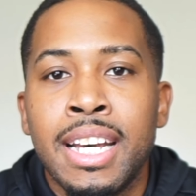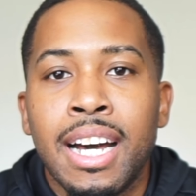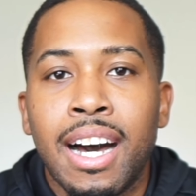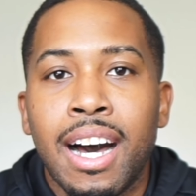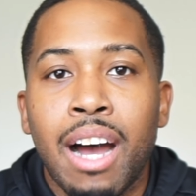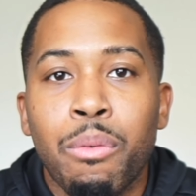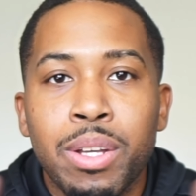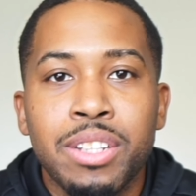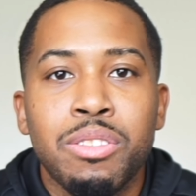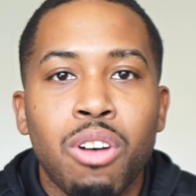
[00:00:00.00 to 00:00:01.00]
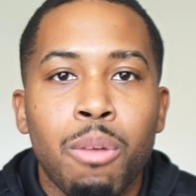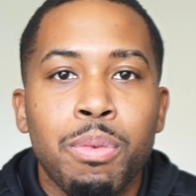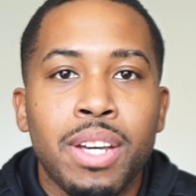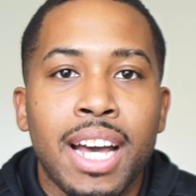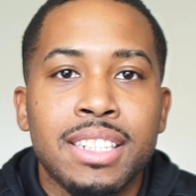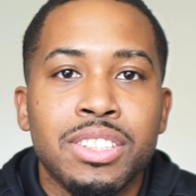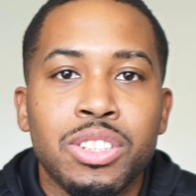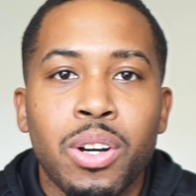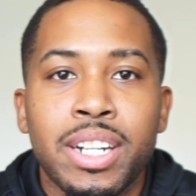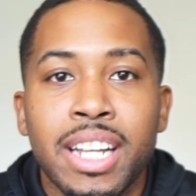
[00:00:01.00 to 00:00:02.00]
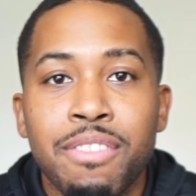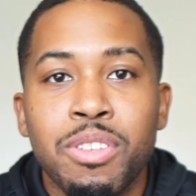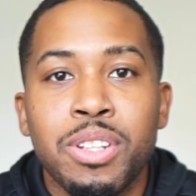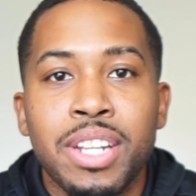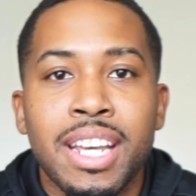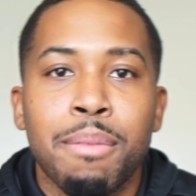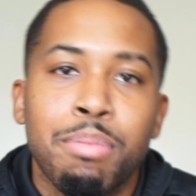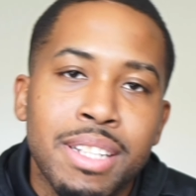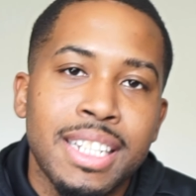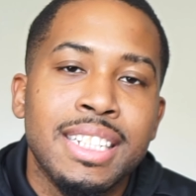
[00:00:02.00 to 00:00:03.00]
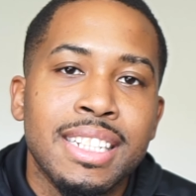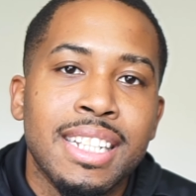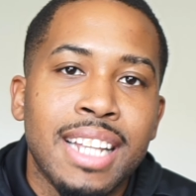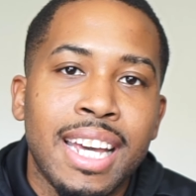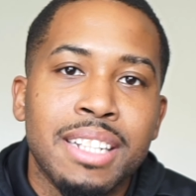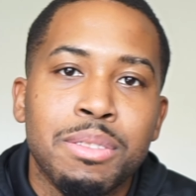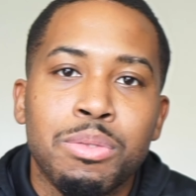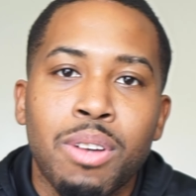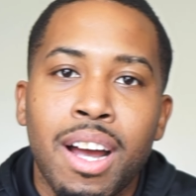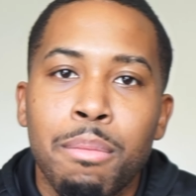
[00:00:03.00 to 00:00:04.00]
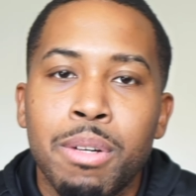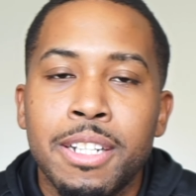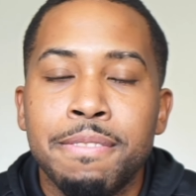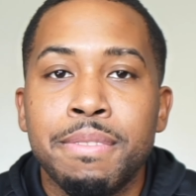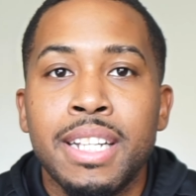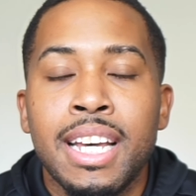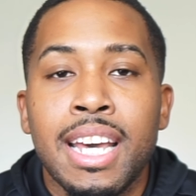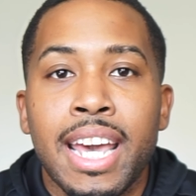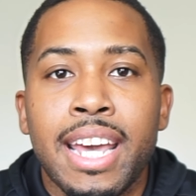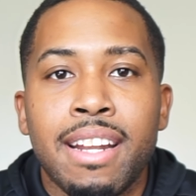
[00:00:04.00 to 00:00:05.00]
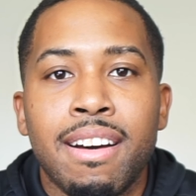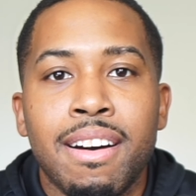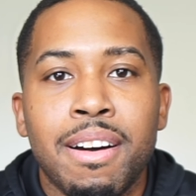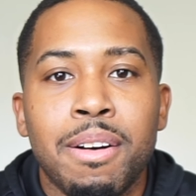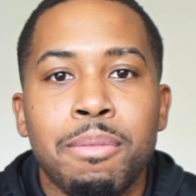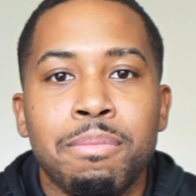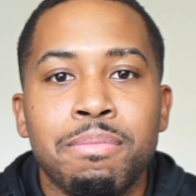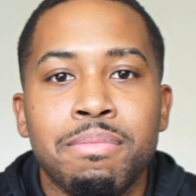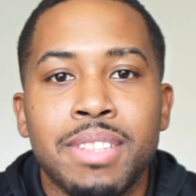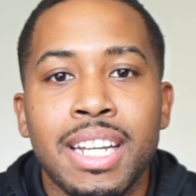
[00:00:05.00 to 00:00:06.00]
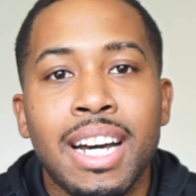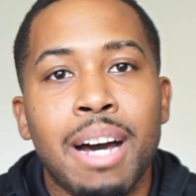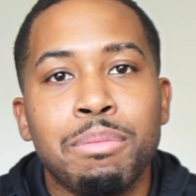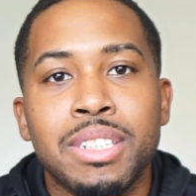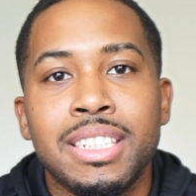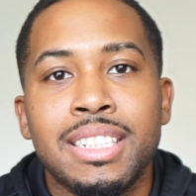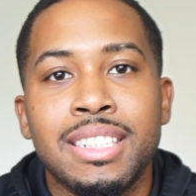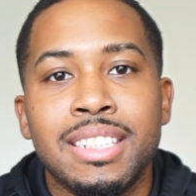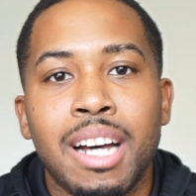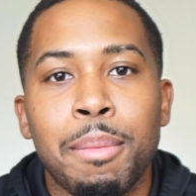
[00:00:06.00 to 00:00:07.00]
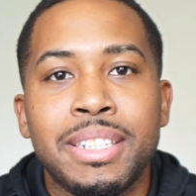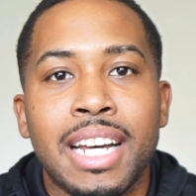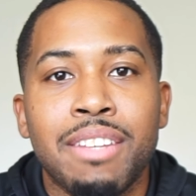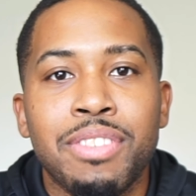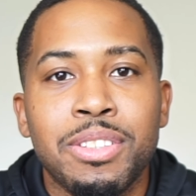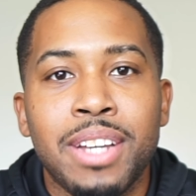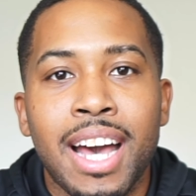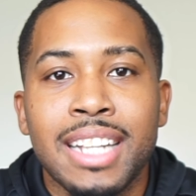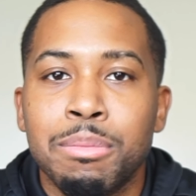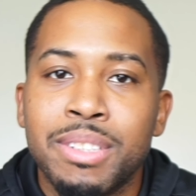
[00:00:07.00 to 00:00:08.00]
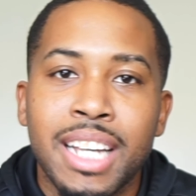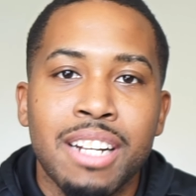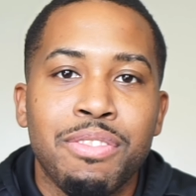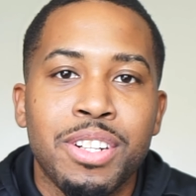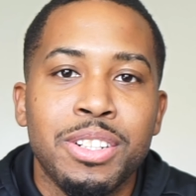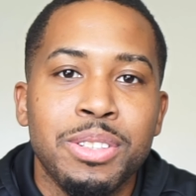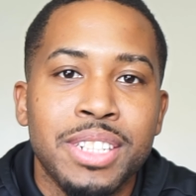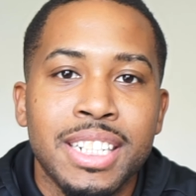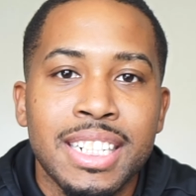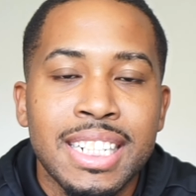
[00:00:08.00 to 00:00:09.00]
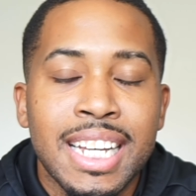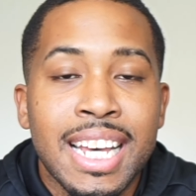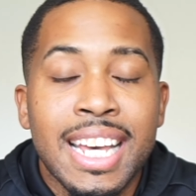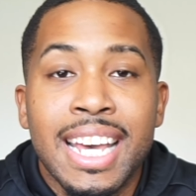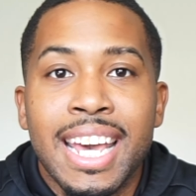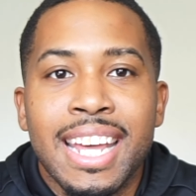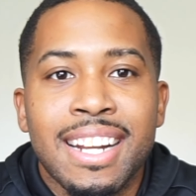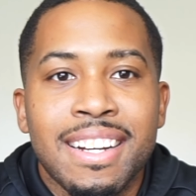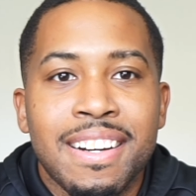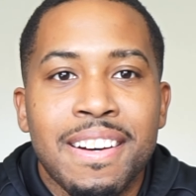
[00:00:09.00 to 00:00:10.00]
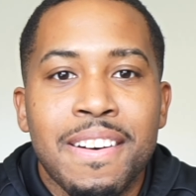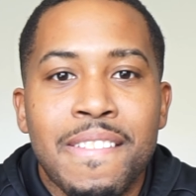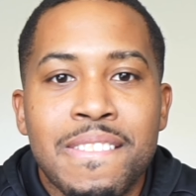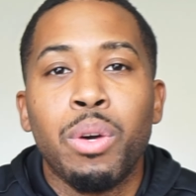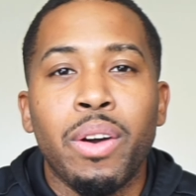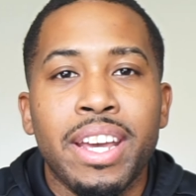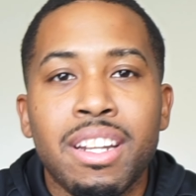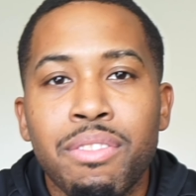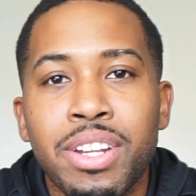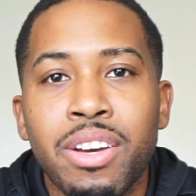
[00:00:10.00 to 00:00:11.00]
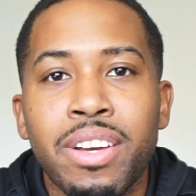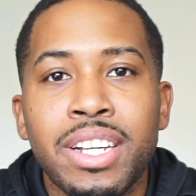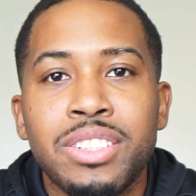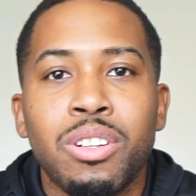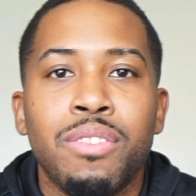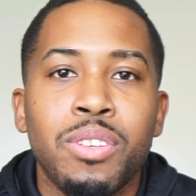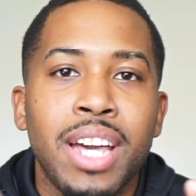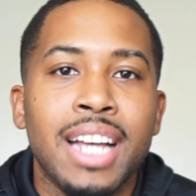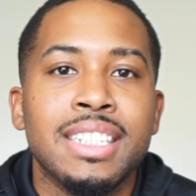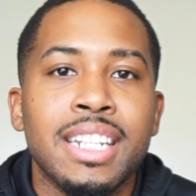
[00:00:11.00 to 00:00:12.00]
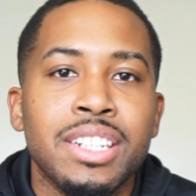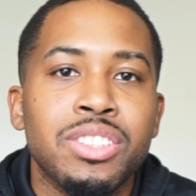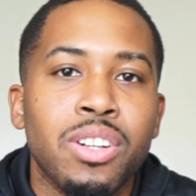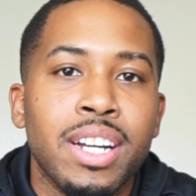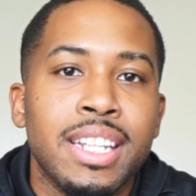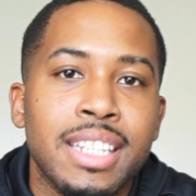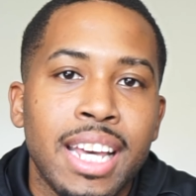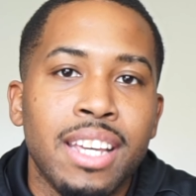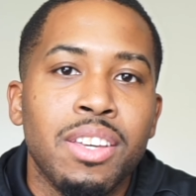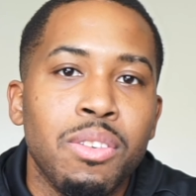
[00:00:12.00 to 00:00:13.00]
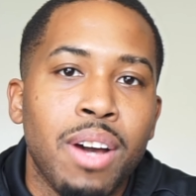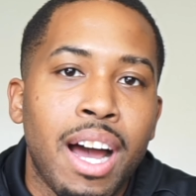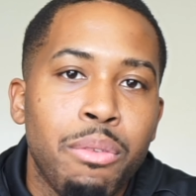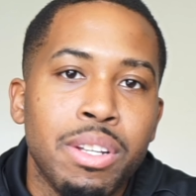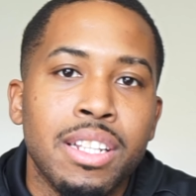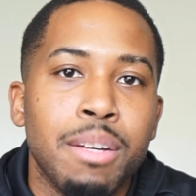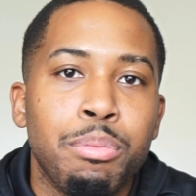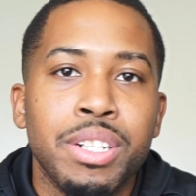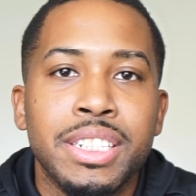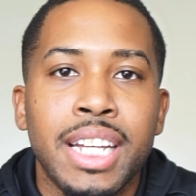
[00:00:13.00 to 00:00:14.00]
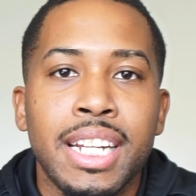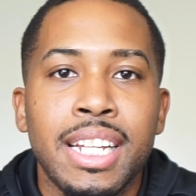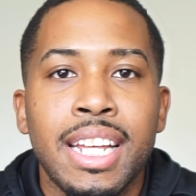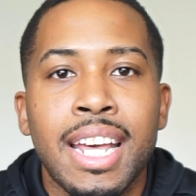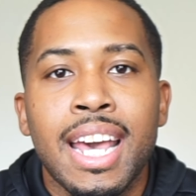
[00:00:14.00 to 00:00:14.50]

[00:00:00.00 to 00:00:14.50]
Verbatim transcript: I really do hope you guys enjoyed it. If you did, please hit the like and subscribe button. And yeah, I'm excited for you guys. I'm excited for the new year. And we're gonna end the video here. So if you guys did enjoy, thank you. I really appreciate it.